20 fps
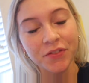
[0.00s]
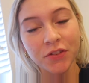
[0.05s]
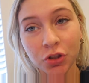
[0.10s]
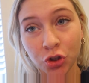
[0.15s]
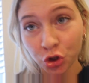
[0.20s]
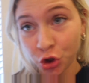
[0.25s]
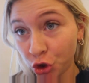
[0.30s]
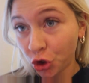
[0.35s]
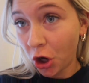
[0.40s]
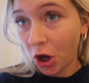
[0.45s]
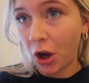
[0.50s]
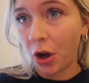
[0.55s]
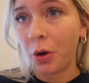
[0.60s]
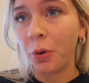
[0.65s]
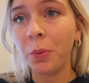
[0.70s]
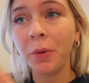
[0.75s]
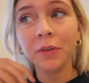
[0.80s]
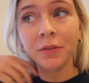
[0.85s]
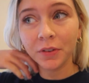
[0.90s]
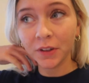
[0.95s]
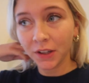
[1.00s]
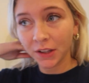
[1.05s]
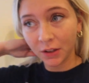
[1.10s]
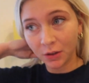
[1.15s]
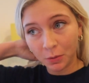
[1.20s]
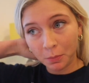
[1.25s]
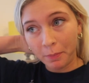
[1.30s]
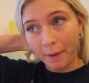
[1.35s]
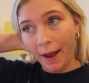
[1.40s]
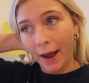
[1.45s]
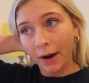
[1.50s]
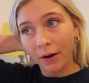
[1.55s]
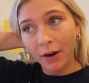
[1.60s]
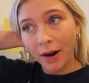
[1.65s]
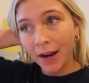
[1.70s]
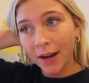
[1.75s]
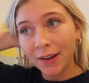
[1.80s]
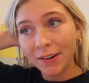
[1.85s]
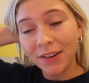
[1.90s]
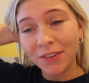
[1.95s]
So, for a little
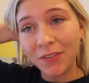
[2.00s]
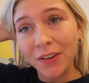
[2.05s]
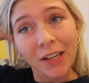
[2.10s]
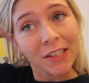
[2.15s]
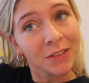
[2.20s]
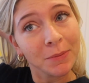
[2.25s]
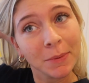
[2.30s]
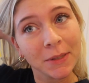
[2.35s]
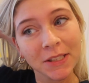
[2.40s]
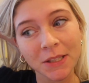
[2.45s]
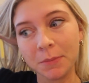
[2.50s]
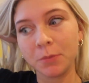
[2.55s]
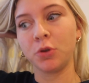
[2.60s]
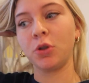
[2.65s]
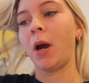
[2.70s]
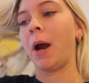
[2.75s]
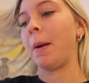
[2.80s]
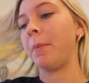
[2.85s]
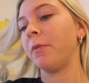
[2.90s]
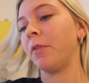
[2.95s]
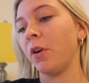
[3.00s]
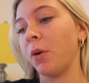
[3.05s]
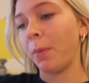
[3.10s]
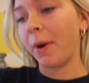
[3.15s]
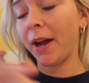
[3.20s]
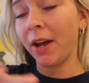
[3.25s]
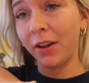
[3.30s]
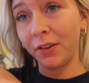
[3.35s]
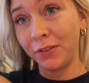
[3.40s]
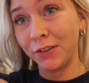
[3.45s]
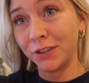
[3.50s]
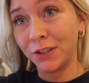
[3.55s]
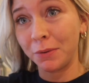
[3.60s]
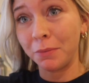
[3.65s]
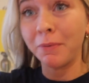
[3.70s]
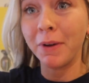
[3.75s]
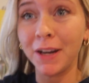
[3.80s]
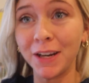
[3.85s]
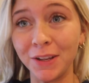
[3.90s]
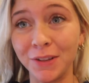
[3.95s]
background, if you guys have been subscribed for a while, if you're
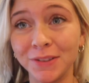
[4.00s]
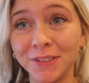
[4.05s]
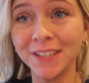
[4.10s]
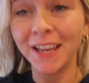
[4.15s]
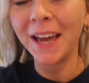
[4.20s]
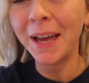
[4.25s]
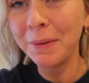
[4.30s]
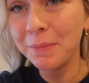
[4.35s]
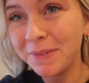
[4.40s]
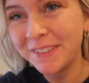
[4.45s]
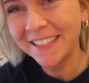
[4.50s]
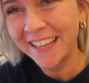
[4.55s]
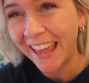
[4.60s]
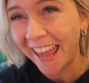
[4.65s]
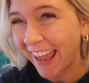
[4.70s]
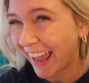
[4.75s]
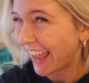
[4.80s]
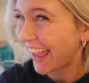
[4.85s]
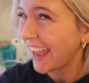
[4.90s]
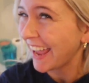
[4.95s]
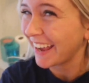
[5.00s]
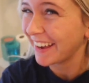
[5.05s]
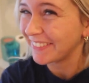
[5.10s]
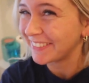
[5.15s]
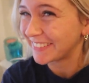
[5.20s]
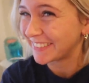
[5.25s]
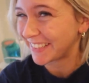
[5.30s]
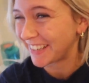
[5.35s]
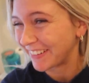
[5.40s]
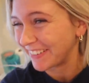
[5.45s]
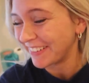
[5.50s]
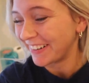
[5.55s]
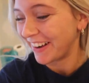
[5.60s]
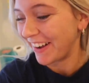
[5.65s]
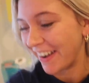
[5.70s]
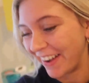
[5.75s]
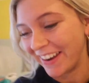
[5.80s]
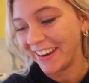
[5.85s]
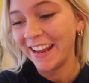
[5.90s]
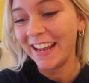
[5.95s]
some of my new subs, hey, what's going
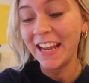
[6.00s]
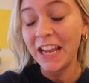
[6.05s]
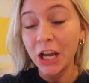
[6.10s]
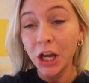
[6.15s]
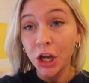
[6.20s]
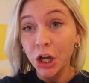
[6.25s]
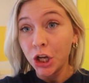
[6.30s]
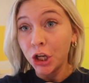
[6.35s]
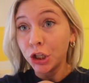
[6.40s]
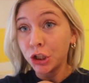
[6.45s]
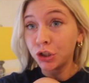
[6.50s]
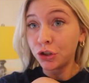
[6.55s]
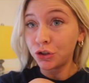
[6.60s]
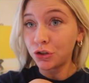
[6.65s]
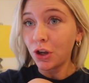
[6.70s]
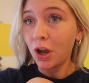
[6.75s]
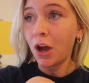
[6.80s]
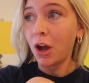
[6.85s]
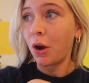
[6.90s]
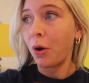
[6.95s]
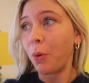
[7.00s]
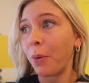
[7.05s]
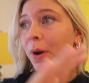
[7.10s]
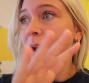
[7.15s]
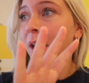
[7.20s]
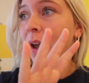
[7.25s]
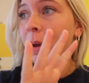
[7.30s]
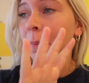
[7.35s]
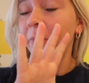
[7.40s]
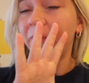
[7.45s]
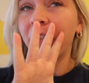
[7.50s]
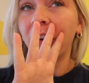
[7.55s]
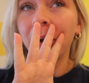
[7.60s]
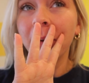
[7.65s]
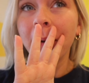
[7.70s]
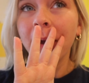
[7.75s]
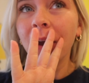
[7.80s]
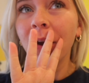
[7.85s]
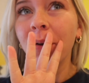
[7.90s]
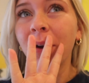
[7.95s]
on? So, for
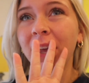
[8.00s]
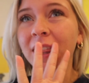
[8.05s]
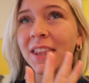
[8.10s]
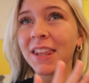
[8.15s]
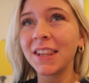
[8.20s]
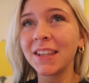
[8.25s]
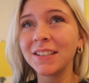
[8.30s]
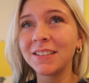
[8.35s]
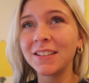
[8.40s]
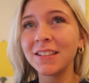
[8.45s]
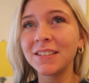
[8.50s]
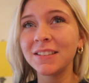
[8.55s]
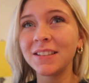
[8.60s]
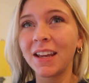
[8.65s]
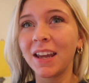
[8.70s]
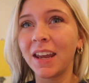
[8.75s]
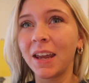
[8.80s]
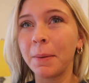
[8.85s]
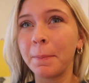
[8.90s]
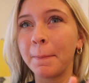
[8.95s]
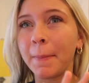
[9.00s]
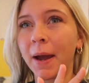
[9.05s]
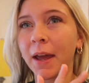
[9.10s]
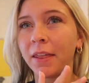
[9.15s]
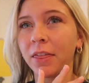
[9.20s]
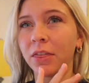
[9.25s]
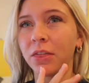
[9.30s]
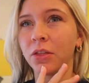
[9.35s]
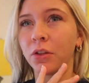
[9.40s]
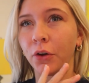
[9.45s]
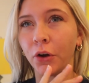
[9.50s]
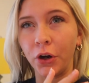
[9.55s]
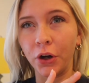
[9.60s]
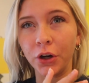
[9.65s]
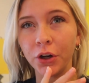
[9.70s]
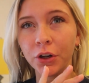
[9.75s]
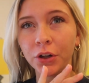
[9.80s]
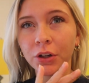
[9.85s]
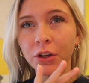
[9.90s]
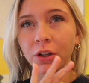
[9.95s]
about, I think this is like my
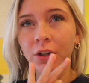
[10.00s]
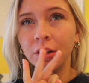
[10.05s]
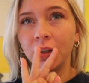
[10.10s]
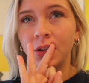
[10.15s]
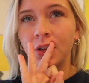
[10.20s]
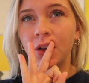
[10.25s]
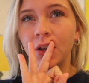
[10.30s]
third,